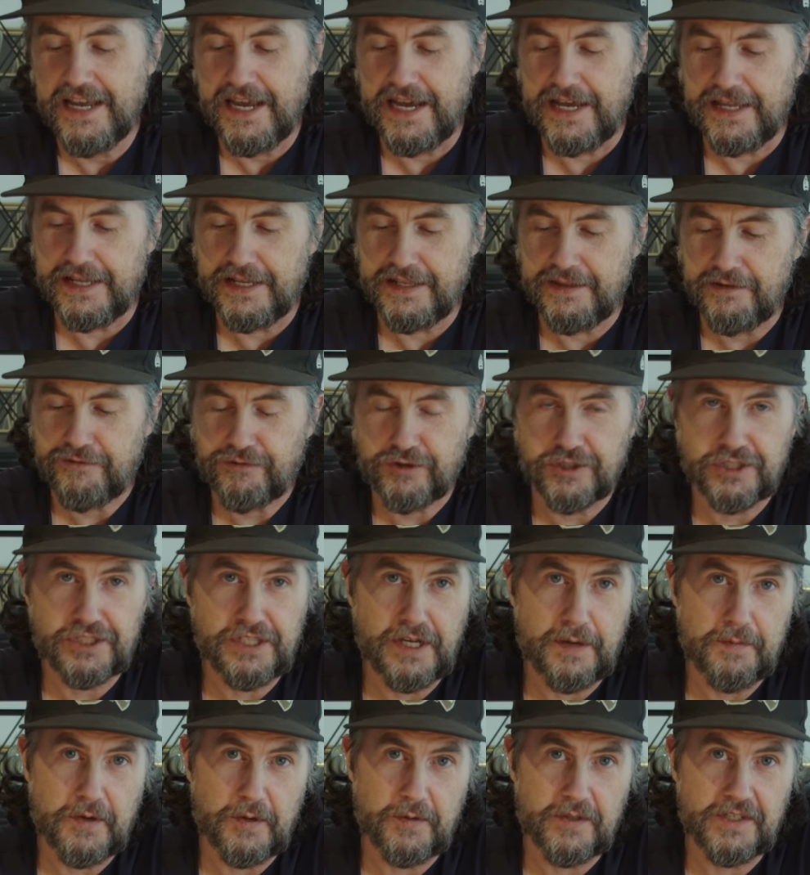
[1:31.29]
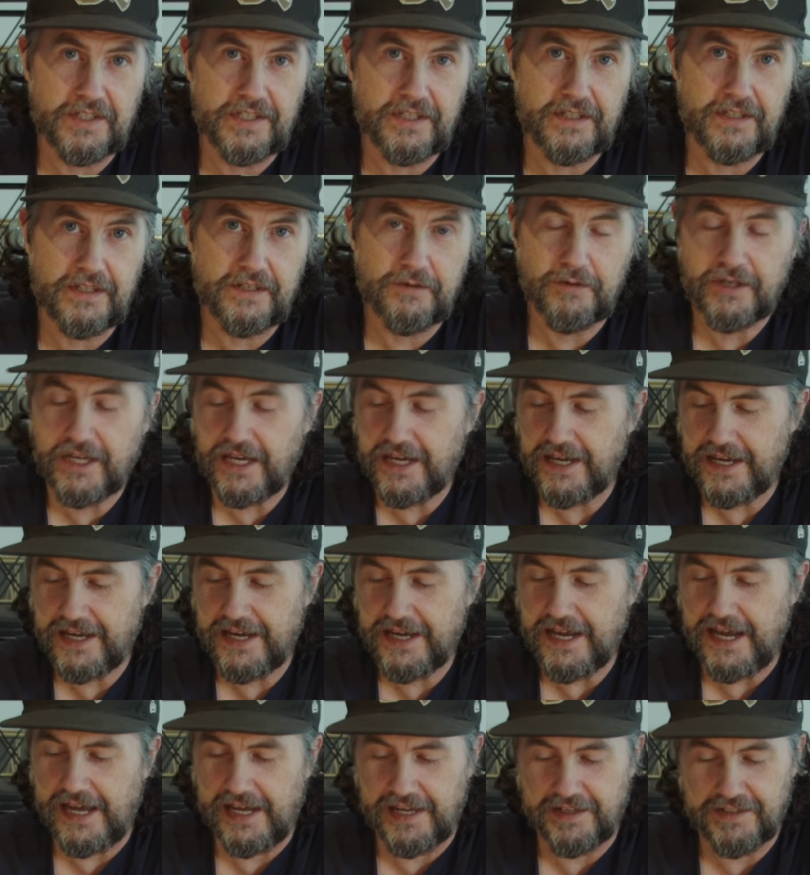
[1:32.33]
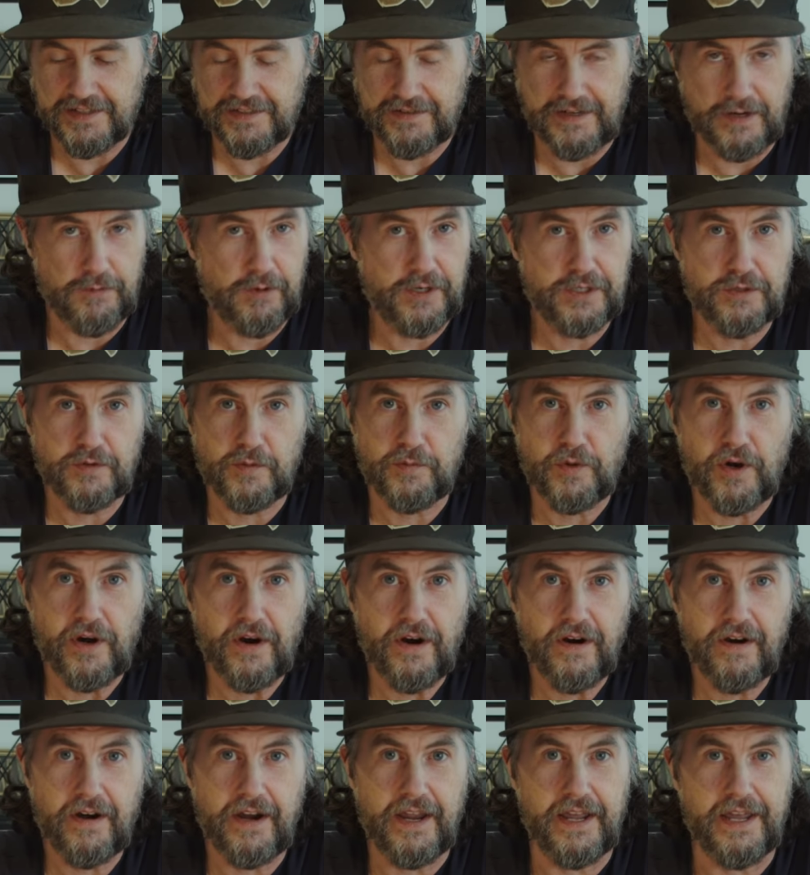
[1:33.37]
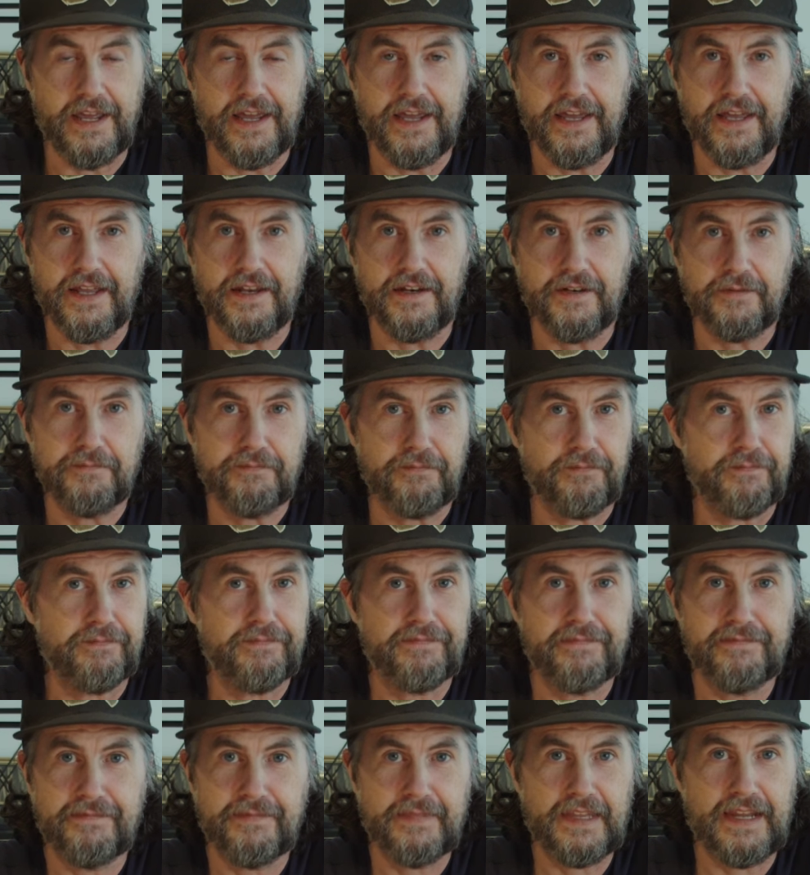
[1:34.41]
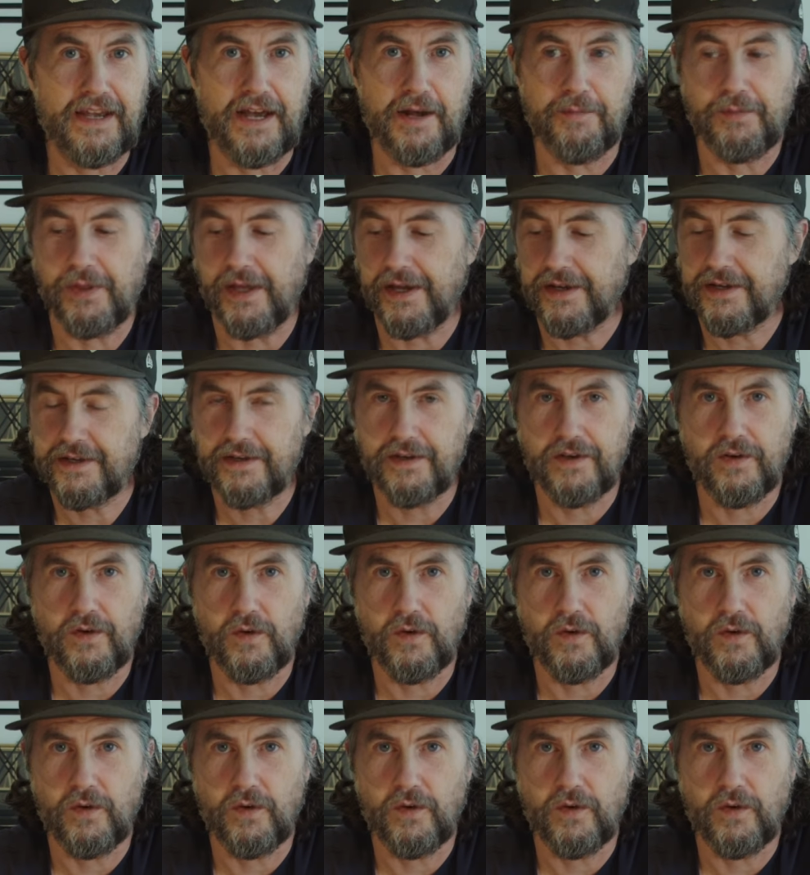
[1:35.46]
And the first time I was in the UK, I went to a bar and I'm like,